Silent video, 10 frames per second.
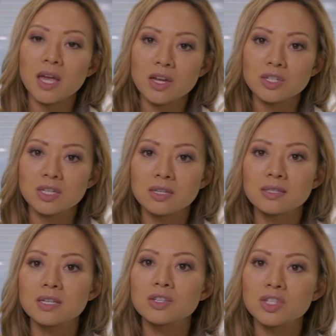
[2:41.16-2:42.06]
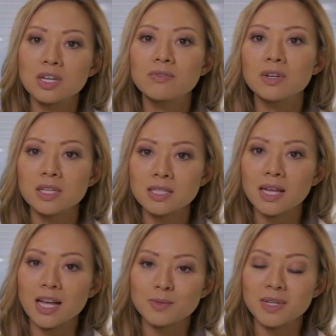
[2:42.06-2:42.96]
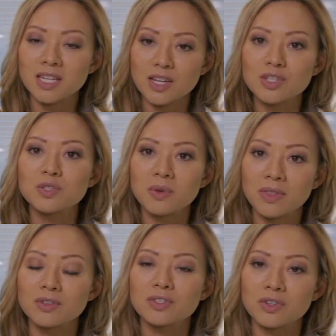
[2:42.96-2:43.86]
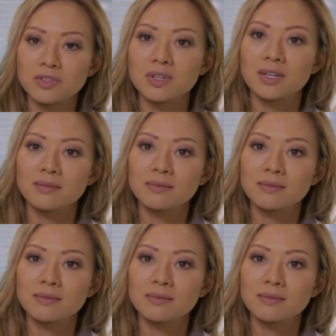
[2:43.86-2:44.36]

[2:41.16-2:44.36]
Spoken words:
patients achieve realistic expectations with their surgery.